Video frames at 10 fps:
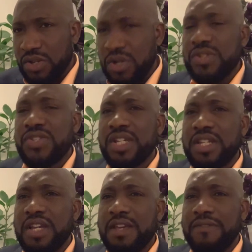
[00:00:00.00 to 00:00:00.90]

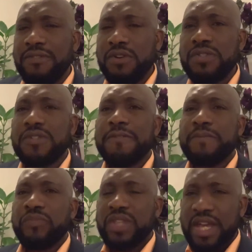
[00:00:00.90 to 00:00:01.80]
concerted effort,
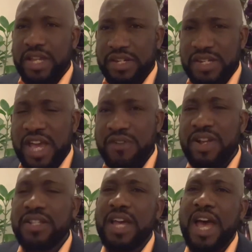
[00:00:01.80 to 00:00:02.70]
a
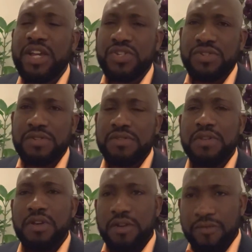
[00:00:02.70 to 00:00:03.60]
direct action
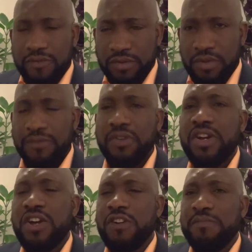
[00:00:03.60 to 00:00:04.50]
from the
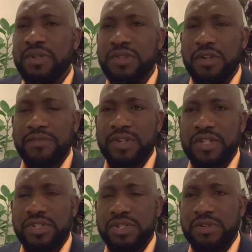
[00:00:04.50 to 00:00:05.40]
federal government of
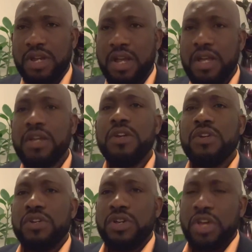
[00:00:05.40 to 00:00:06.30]
Nigeria.
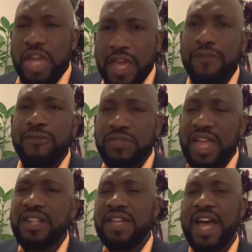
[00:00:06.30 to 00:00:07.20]
If
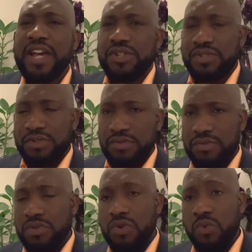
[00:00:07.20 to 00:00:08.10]
that
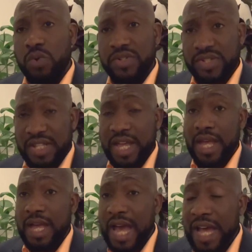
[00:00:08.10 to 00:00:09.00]
action was
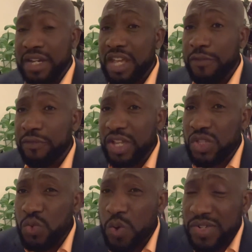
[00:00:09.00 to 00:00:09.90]
there and if
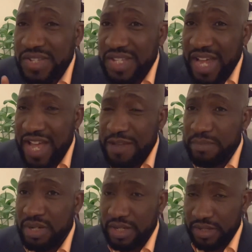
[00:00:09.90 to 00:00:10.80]
it was
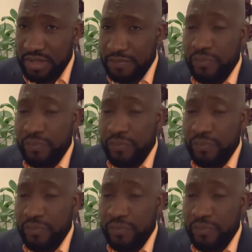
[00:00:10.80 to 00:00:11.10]
timely,